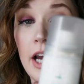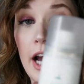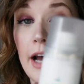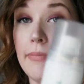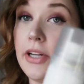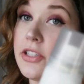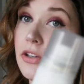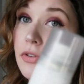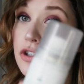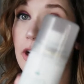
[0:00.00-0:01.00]
but it's
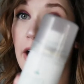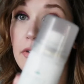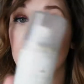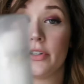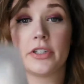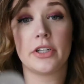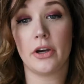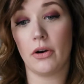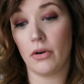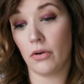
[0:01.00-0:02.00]
good for travel,
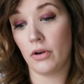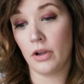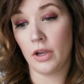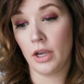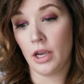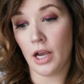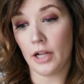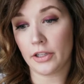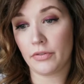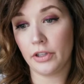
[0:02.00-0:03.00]
so
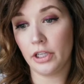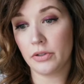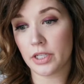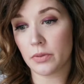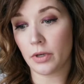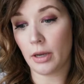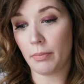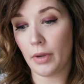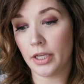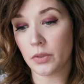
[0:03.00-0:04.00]
I'll definitely use this one
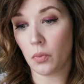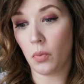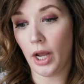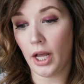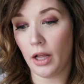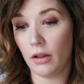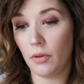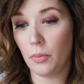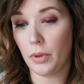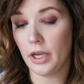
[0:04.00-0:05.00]
up as
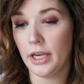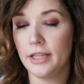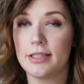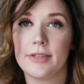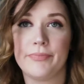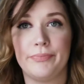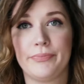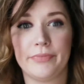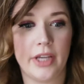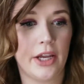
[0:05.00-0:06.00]
well, but
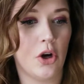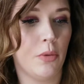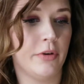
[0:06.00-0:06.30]
kind of